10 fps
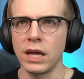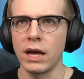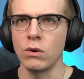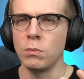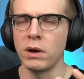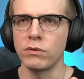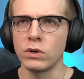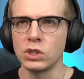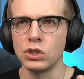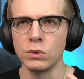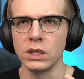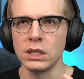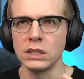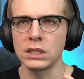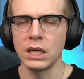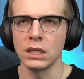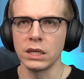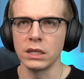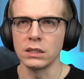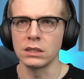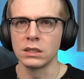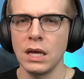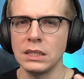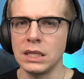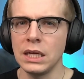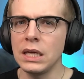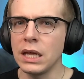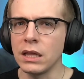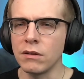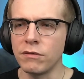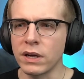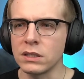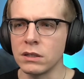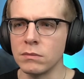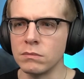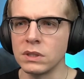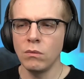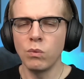that whomever is doing these killings is eating the victims?